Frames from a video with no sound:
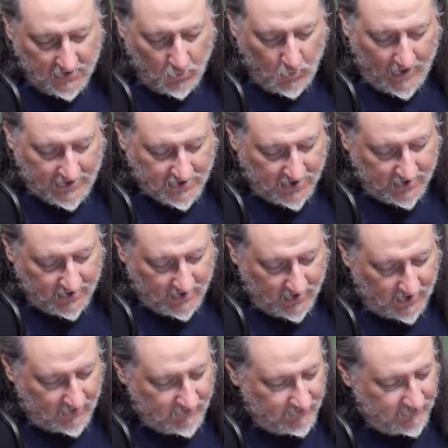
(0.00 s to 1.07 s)
witch in
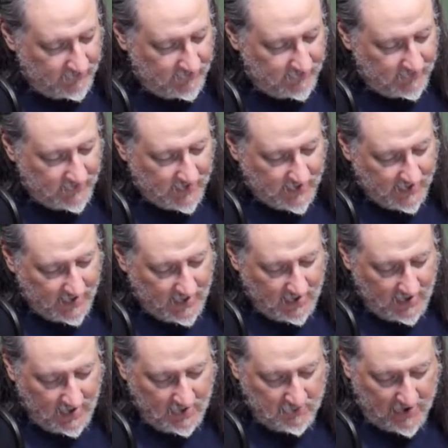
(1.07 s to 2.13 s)
here.
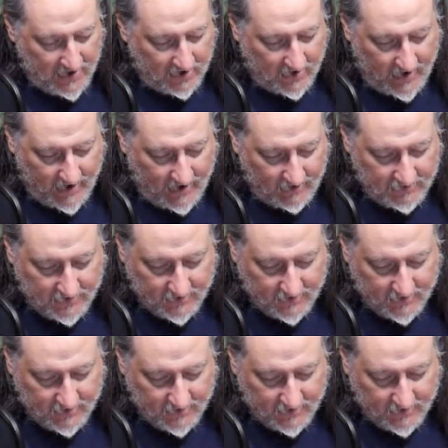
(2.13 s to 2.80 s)
He better have.